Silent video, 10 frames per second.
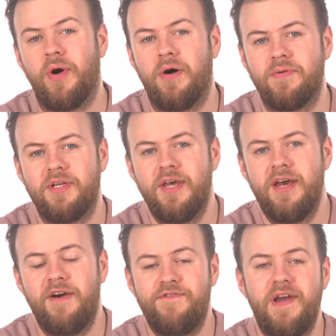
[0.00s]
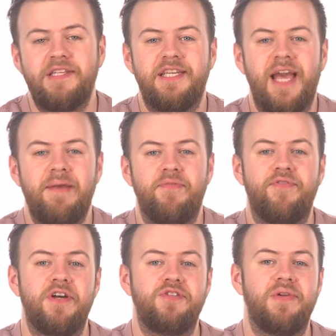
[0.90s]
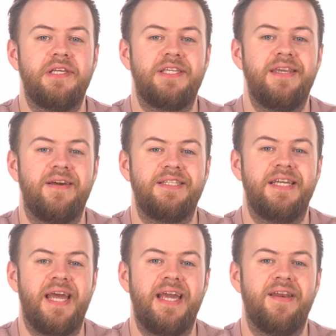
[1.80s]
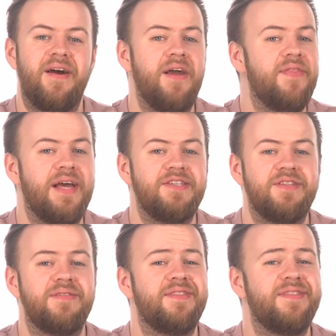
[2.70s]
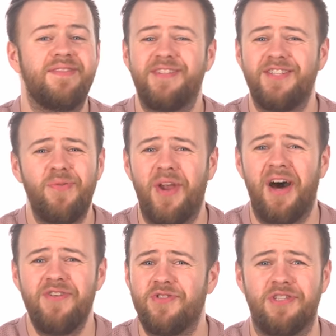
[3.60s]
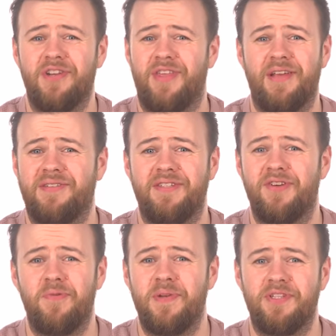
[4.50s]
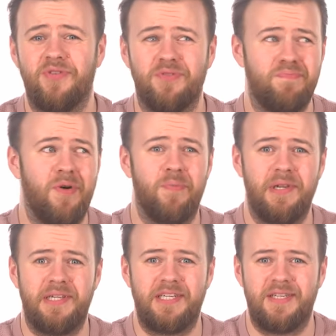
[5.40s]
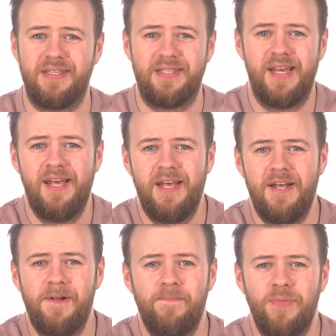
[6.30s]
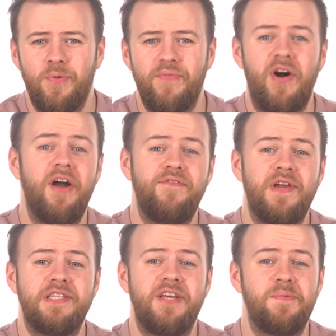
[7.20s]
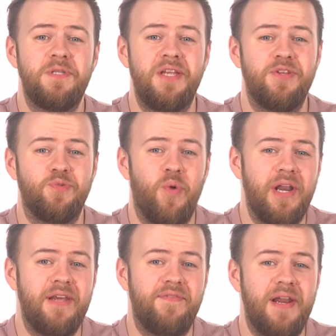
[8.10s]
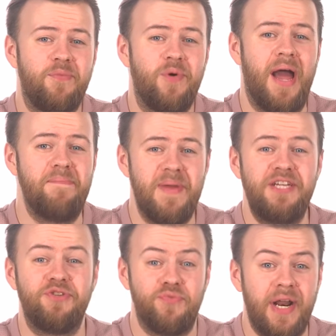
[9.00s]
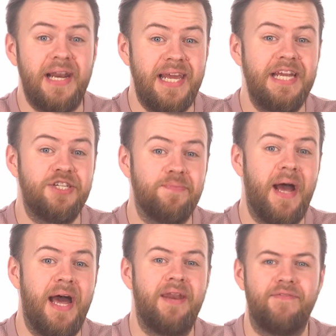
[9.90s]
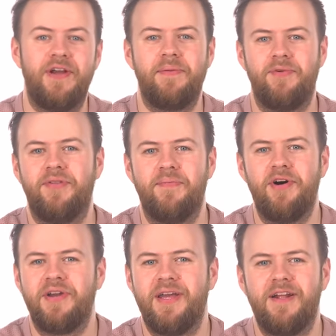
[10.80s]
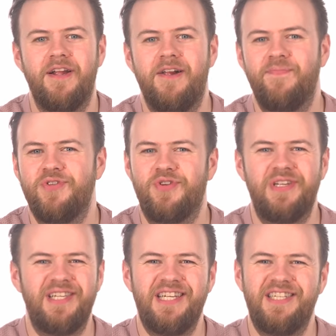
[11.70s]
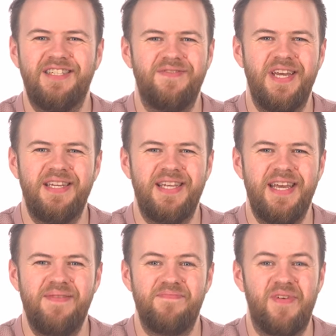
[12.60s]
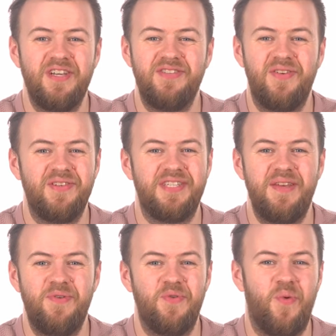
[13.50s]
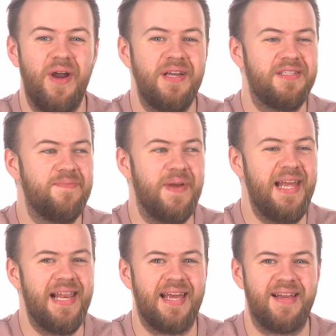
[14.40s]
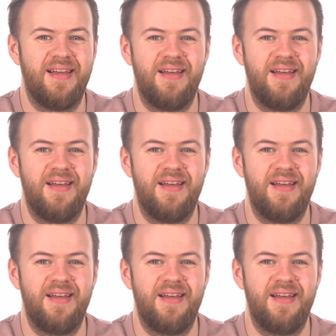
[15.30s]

World, a fantasy game first released in nineteen eighty-nine that has sold hundreds of thousands of copies across multiple editions. With a high fantasy R P G that's widely available and made directly in Japan available on the market, translations of D and D might not seem quite as appealing.